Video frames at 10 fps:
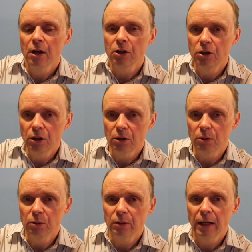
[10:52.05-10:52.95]

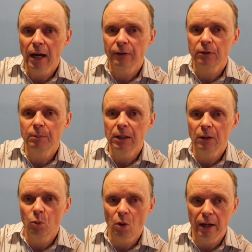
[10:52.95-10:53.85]
You have to be
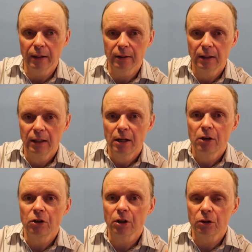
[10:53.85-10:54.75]
the one
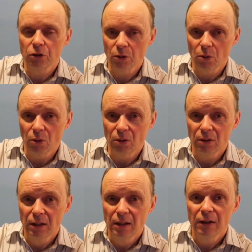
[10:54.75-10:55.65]
to
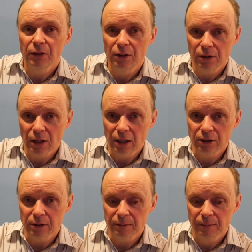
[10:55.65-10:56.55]
control the
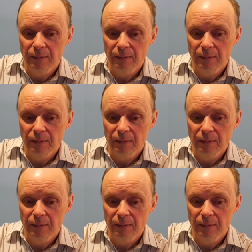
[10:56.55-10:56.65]
discussion.